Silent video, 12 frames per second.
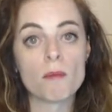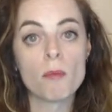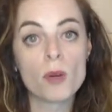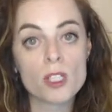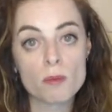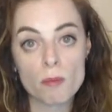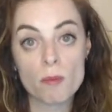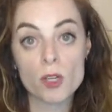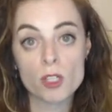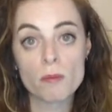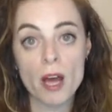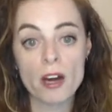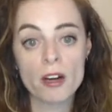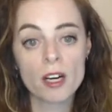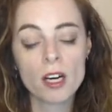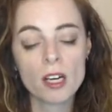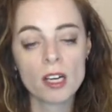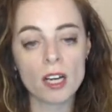much better
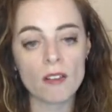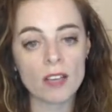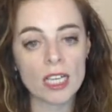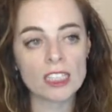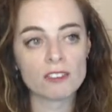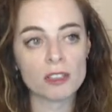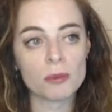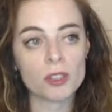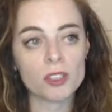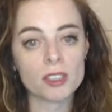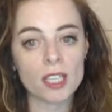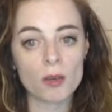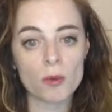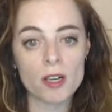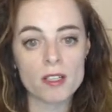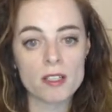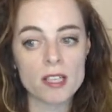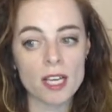in the last few months than it
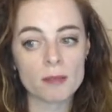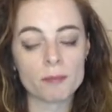was